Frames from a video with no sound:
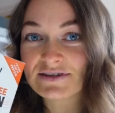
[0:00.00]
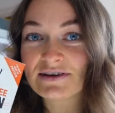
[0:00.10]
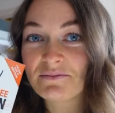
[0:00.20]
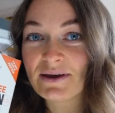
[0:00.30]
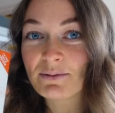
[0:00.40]
for
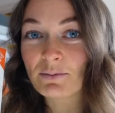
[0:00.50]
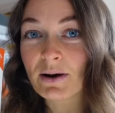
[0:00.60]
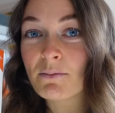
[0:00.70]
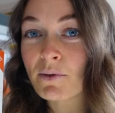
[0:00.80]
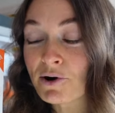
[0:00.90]
some people,
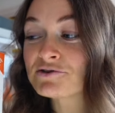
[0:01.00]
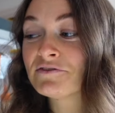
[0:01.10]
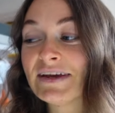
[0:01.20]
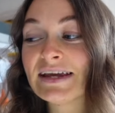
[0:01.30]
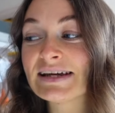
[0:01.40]
but
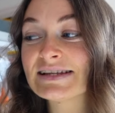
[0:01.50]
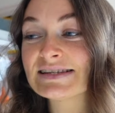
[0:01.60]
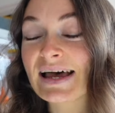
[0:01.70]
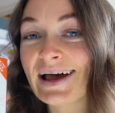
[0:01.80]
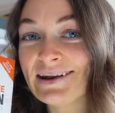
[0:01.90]
most
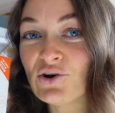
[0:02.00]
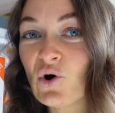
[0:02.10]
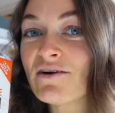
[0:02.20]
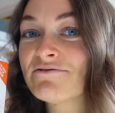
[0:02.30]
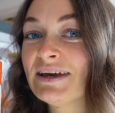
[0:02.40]
vegans are
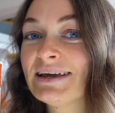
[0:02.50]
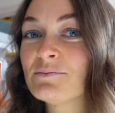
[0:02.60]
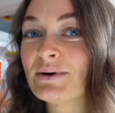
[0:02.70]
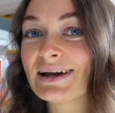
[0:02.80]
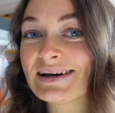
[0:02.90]
not
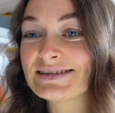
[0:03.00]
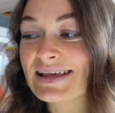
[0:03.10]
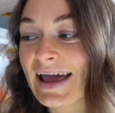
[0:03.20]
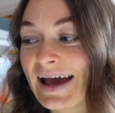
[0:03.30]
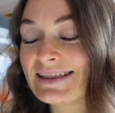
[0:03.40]
vegan because
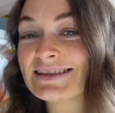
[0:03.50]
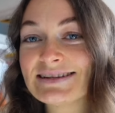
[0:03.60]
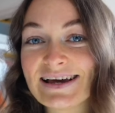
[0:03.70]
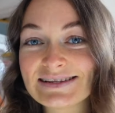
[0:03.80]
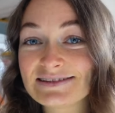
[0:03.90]
they hate the
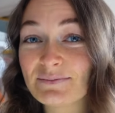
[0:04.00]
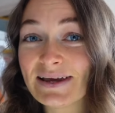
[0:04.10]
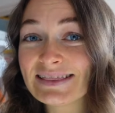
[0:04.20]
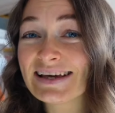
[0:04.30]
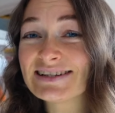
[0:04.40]
taste of
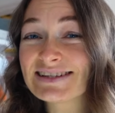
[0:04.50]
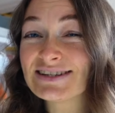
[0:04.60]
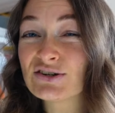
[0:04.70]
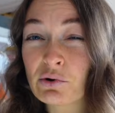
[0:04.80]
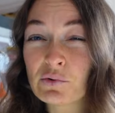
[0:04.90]
meat. They
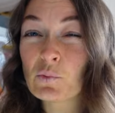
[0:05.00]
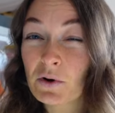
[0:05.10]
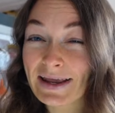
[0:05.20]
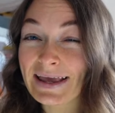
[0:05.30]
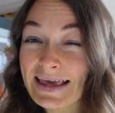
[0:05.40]
just don't
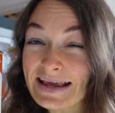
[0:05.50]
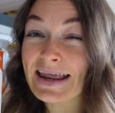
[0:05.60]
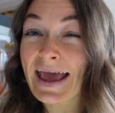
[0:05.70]
want to eat